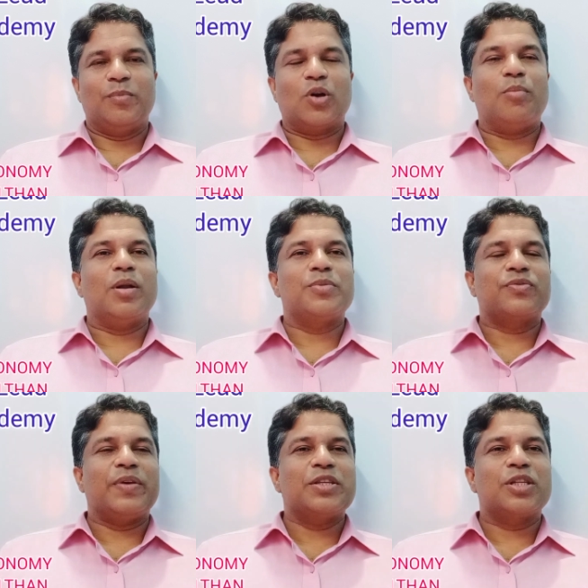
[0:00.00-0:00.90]
problems
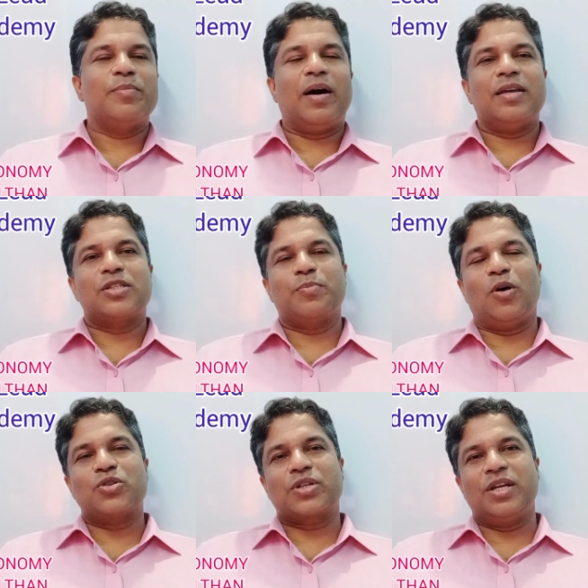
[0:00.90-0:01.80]
faced by
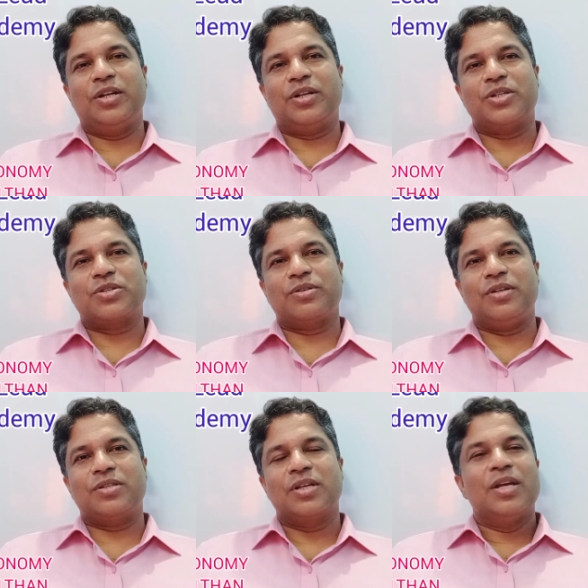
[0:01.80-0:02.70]
small scale
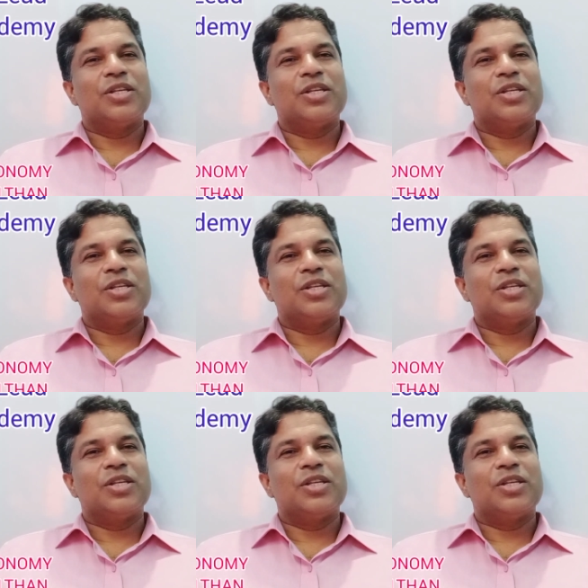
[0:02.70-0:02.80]
industries,